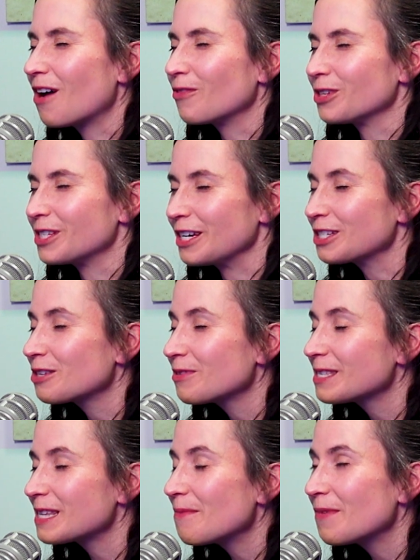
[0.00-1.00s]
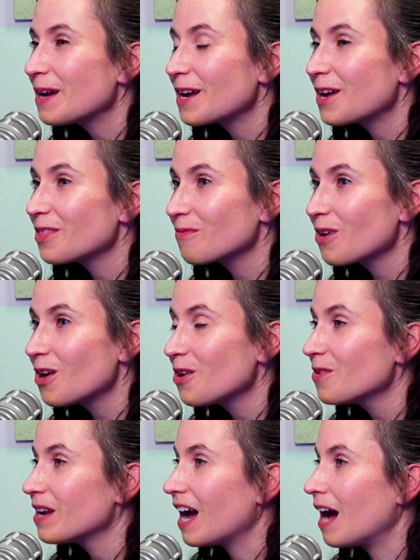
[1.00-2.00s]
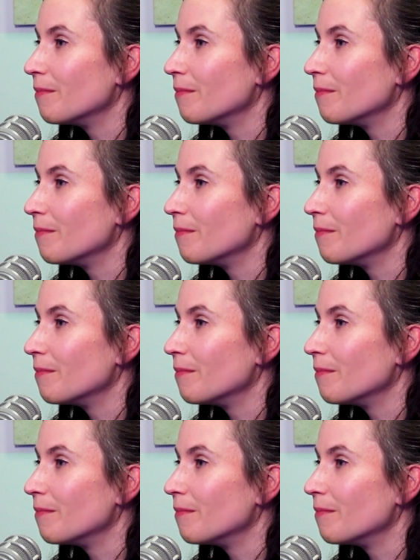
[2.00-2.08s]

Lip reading: conversation with someone on the road,